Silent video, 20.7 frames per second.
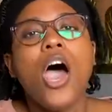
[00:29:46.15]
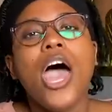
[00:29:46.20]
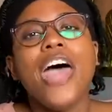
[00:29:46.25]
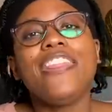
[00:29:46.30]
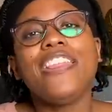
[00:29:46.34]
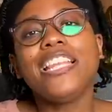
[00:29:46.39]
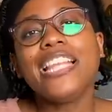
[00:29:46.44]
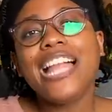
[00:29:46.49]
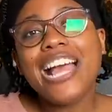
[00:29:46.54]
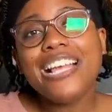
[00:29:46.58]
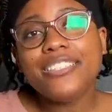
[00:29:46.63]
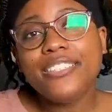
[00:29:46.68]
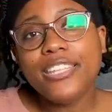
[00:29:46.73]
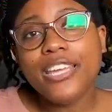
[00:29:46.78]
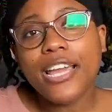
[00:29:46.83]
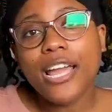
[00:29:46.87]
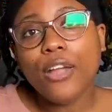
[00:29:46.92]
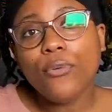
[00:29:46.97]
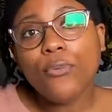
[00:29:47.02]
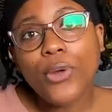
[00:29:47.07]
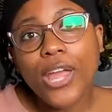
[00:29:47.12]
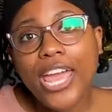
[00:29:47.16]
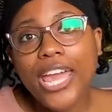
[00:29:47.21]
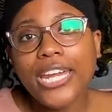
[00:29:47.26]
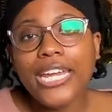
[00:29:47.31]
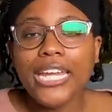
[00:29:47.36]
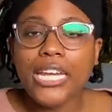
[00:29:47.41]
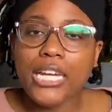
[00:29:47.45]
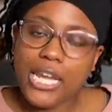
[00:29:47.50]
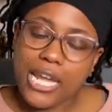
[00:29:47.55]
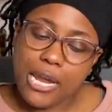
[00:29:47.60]
And the last thing I read
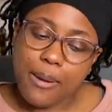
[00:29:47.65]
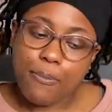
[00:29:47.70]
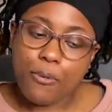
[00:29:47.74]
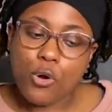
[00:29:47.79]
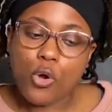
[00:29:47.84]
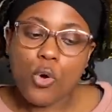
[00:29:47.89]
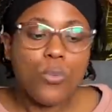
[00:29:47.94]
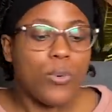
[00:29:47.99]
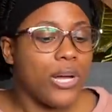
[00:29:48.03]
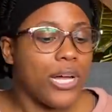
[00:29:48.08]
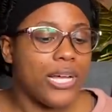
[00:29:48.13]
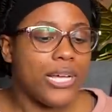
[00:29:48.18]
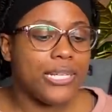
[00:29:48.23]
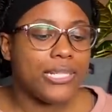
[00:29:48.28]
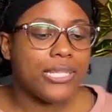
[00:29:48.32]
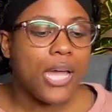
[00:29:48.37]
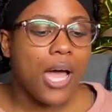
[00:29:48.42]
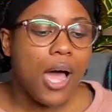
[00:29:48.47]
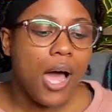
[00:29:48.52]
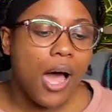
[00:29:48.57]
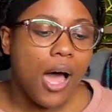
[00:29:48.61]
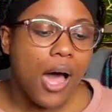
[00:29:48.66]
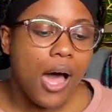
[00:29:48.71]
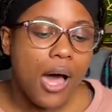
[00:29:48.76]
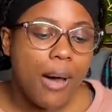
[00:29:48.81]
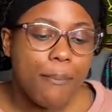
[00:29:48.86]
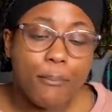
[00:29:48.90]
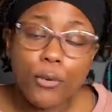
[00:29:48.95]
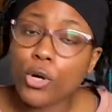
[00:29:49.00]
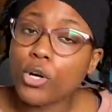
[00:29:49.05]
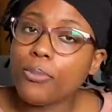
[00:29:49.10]
in April was
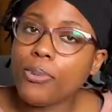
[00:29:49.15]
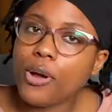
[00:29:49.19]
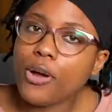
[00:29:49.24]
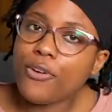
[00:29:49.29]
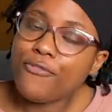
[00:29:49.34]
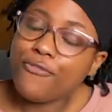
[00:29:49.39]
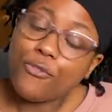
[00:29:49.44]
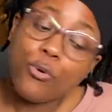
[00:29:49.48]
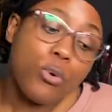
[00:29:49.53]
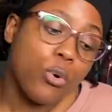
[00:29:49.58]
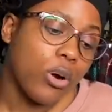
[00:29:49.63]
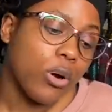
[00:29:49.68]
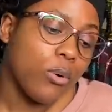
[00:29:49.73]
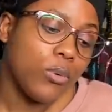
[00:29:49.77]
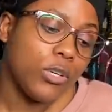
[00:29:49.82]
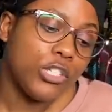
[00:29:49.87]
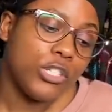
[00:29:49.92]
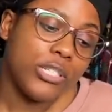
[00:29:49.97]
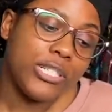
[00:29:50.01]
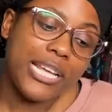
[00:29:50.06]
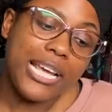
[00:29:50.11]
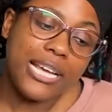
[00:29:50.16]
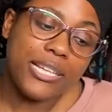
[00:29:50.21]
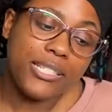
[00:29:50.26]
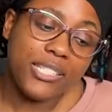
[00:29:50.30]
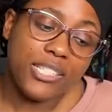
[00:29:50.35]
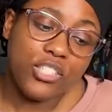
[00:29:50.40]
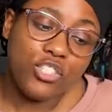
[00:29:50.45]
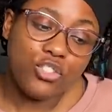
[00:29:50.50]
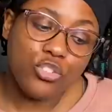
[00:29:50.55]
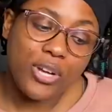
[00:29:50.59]
Murderbot 4, which was
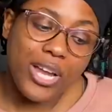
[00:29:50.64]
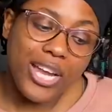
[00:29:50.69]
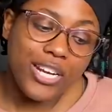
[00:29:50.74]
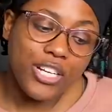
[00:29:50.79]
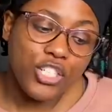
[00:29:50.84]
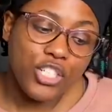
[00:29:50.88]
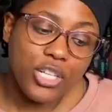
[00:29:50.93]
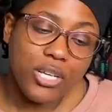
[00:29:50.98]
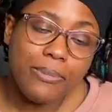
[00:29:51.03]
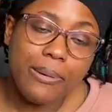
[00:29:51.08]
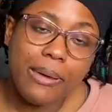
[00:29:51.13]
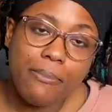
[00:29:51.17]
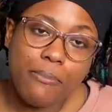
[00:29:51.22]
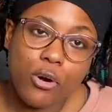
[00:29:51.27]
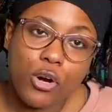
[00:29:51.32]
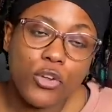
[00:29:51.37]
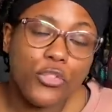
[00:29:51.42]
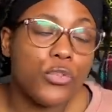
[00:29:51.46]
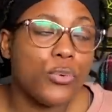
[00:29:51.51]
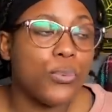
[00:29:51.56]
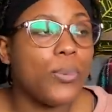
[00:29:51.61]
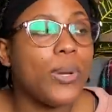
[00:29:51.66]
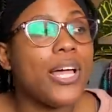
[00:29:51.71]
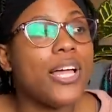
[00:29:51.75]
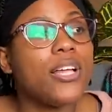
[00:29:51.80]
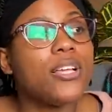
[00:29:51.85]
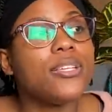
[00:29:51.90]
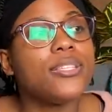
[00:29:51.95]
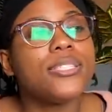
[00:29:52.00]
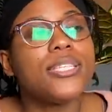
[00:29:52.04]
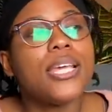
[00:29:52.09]
Exit Strategy by Martha
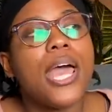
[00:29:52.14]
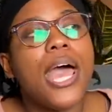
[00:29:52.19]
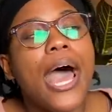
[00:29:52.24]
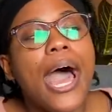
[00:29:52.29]
Wells.